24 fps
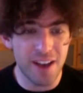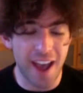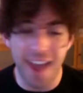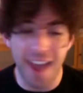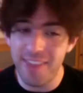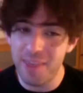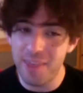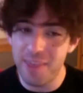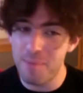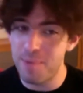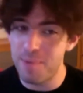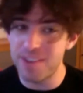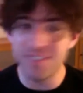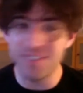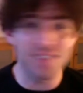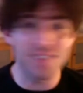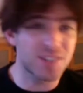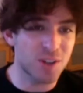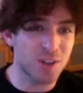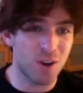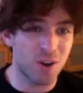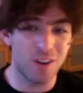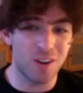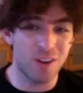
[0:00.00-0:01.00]
and the business
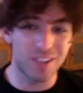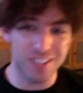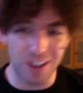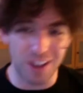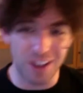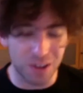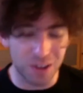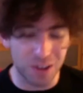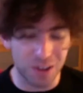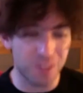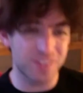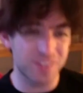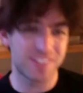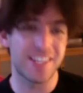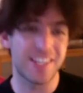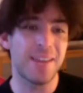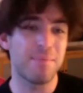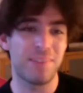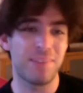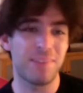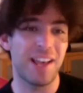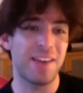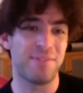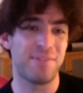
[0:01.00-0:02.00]
calls are all the same
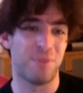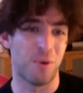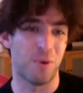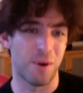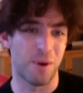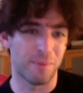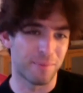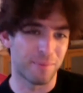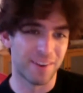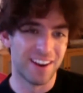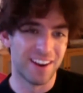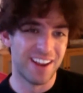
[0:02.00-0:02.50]
platform.